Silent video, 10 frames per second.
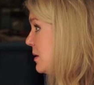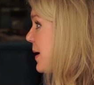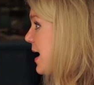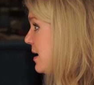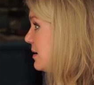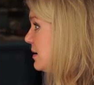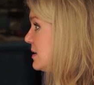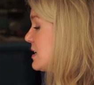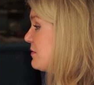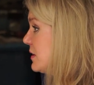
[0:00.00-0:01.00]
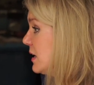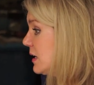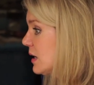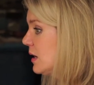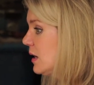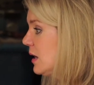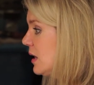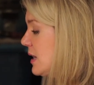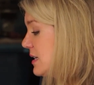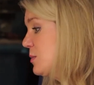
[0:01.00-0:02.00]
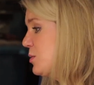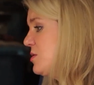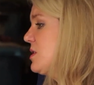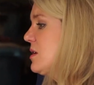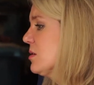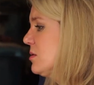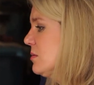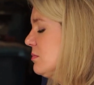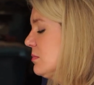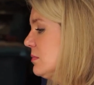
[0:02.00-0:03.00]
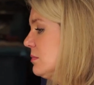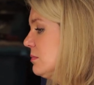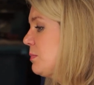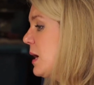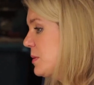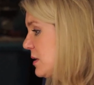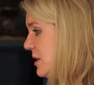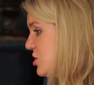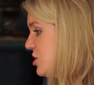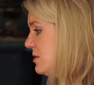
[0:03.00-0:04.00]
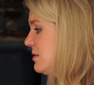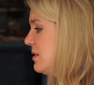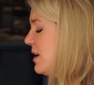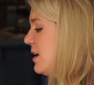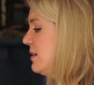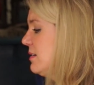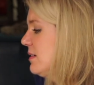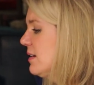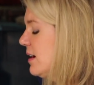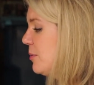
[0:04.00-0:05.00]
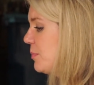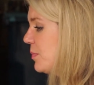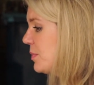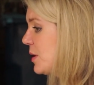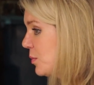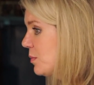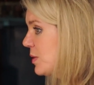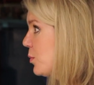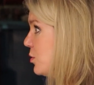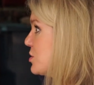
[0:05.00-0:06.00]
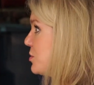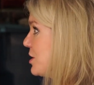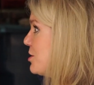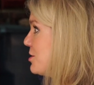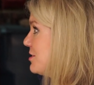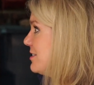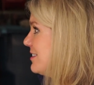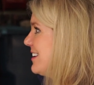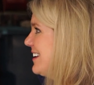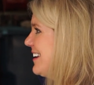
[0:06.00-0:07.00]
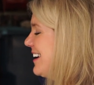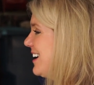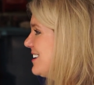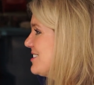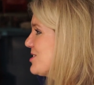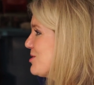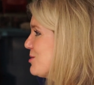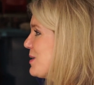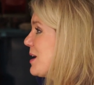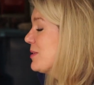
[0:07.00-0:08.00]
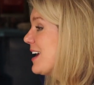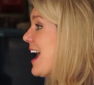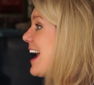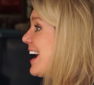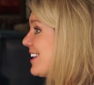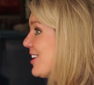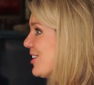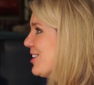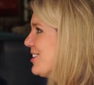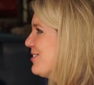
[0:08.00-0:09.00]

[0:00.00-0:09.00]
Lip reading: of the pack, because I feel like that's a particular population that works really hard, and so to be able to hang there